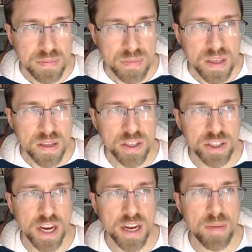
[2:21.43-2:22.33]

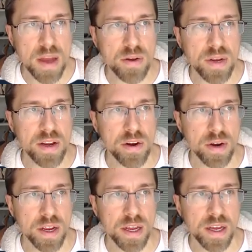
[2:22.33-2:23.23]
menu here
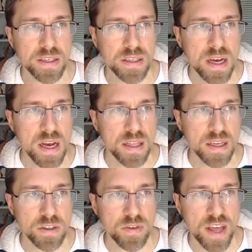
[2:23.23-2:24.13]
is, I think it's
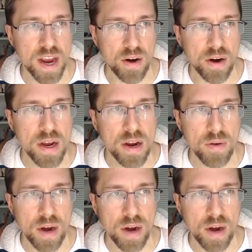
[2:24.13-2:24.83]
over there, right?